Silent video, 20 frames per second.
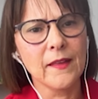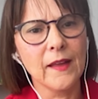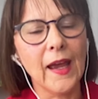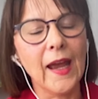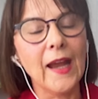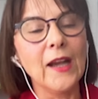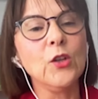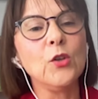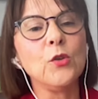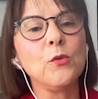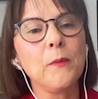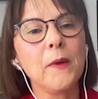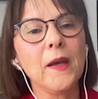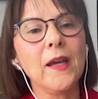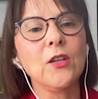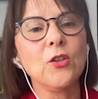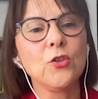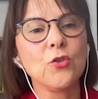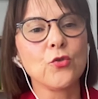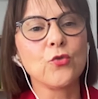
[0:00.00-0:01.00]
And you
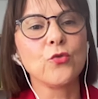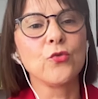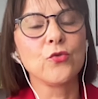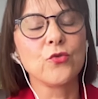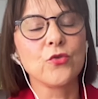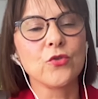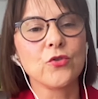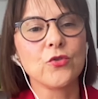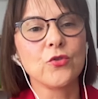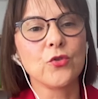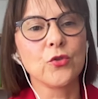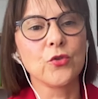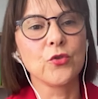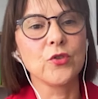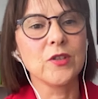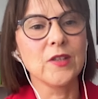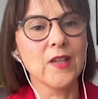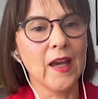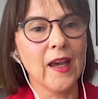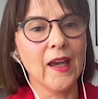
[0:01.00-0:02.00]
may choose to
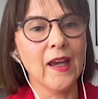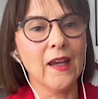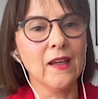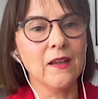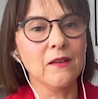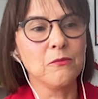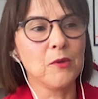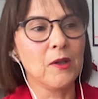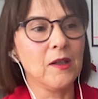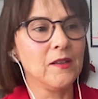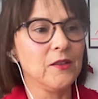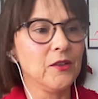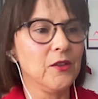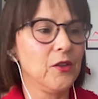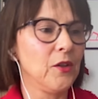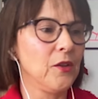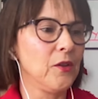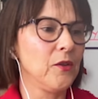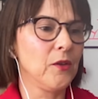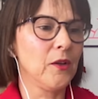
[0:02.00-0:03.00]
say, well,
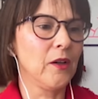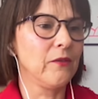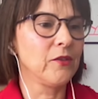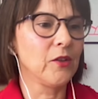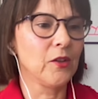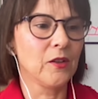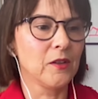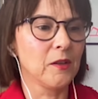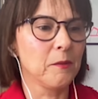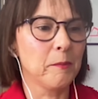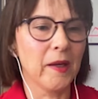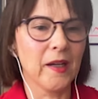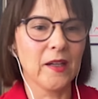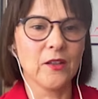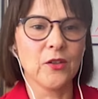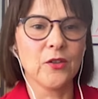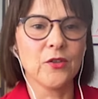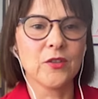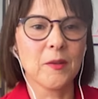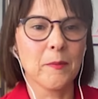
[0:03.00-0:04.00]
I've got a bad
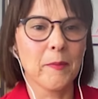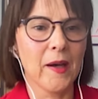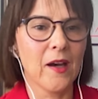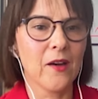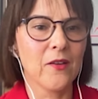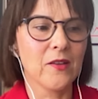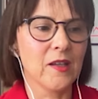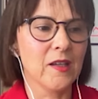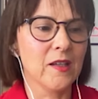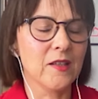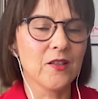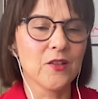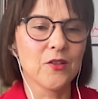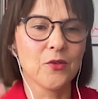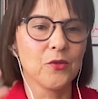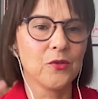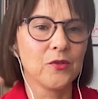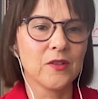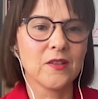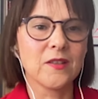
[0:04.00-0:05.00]
news about this,
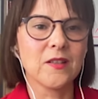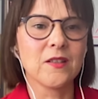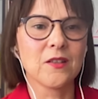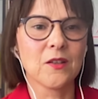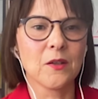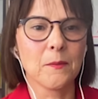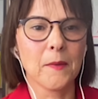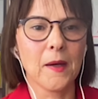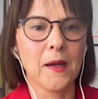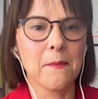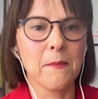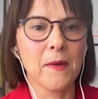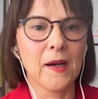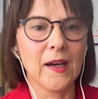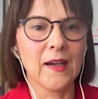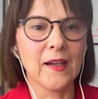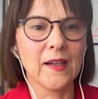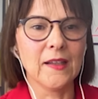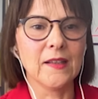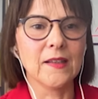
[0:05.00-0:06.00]
or this is on my
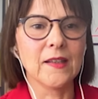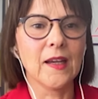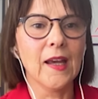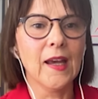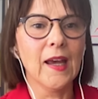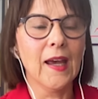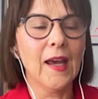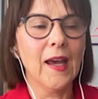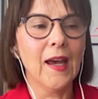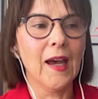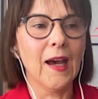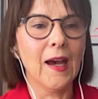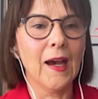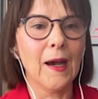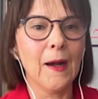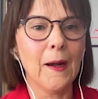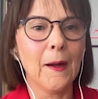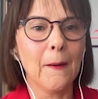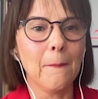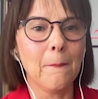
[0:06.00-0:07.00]
mind.
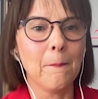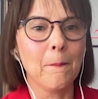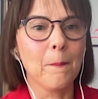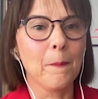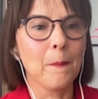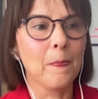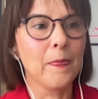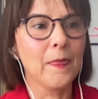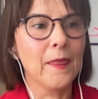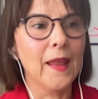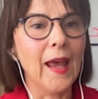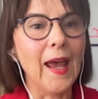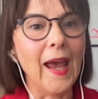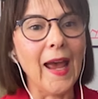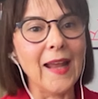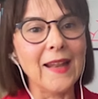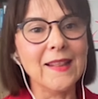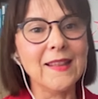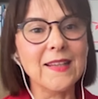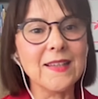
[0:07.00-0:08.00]
And
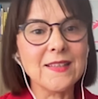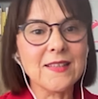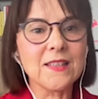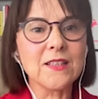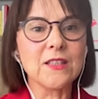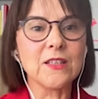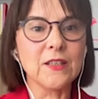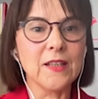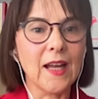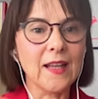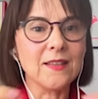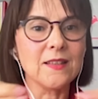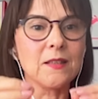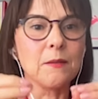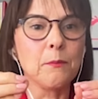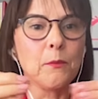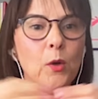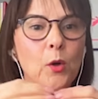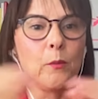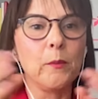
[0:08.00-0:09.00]
that's a
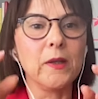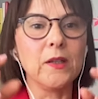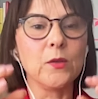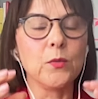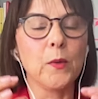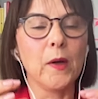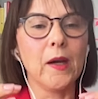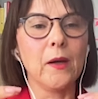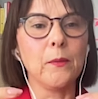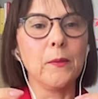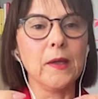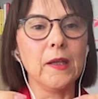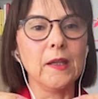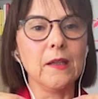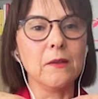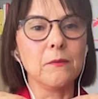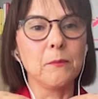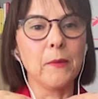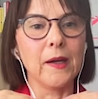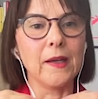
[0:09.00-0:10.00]
moment where
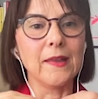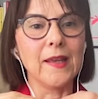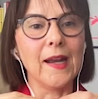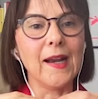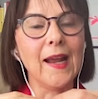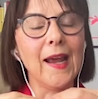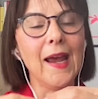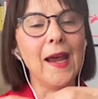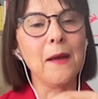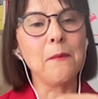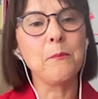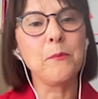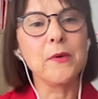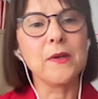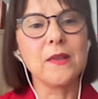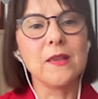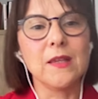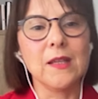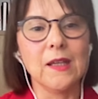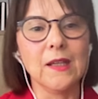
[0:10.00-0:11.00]
that
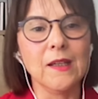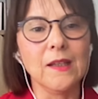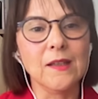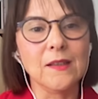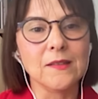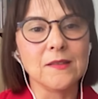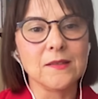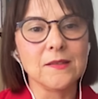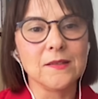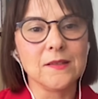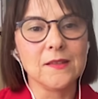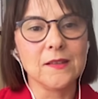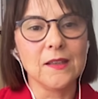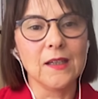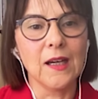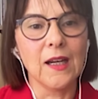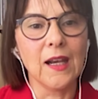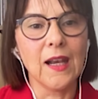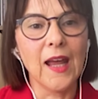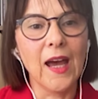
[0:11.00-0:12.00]
empathy
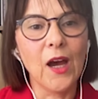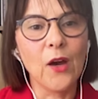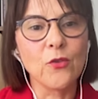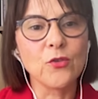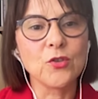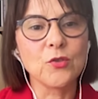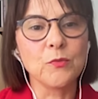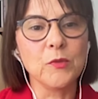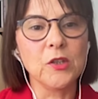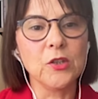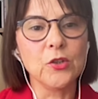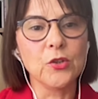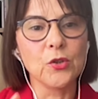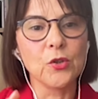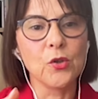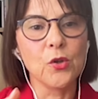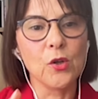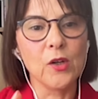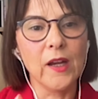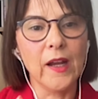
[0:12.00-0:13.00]
allows me to
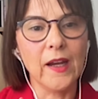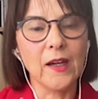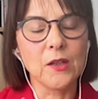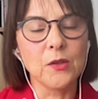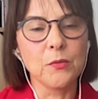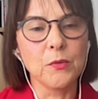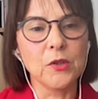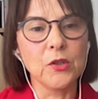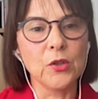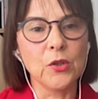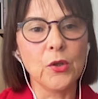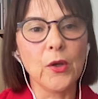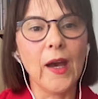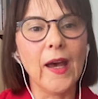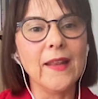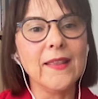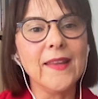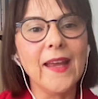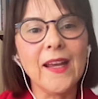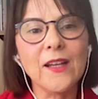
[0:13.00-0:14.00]
connect with you.
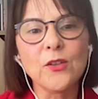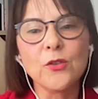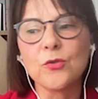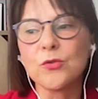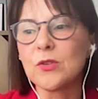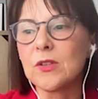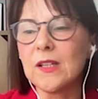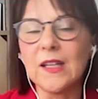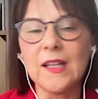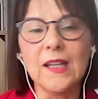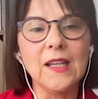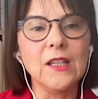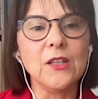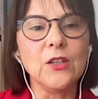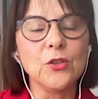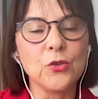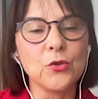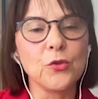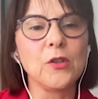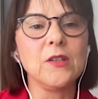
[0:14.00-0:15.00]
And that could lead
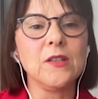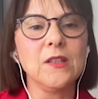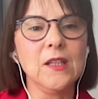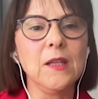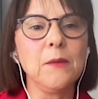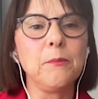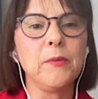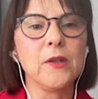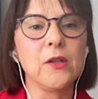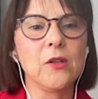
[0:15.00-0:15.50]
to a deeper